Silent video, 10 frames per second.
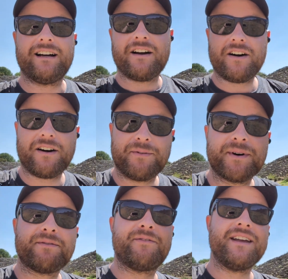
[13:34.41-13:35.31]
oh,
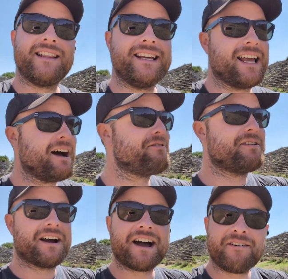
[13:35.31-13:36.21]
what a feeling. How,
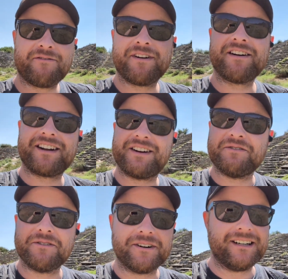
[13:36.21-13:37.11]
how very
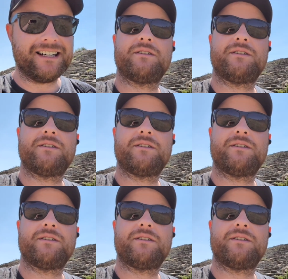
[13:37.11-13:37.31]
cool.